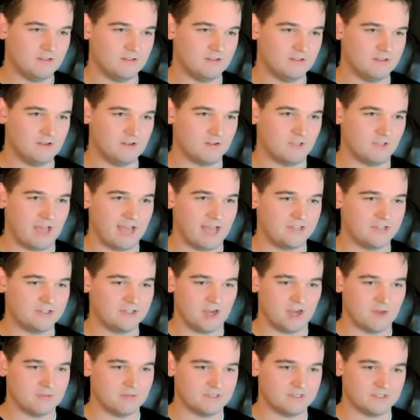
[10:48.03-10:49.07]
your last
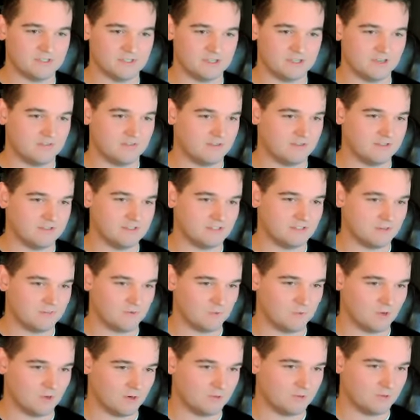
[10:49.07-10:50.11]
job is to convince them
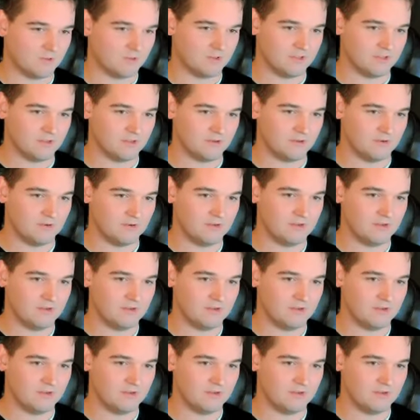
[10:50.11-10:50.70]
to work with you.